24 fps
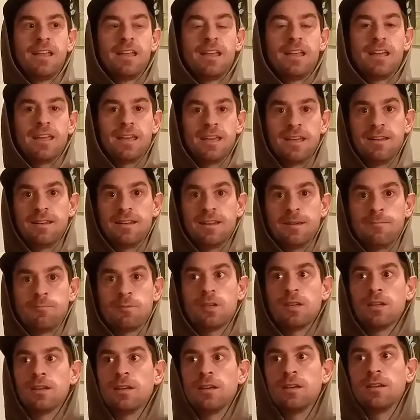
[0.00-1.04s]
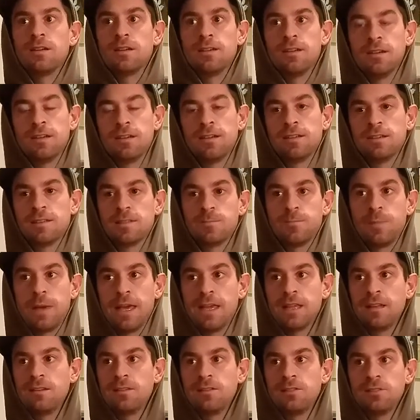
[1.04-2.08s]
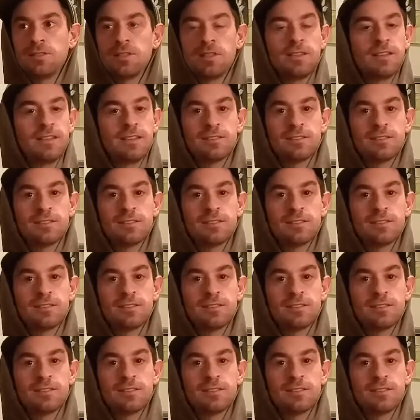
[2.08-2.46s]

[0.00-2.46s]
and I'm gonna spend as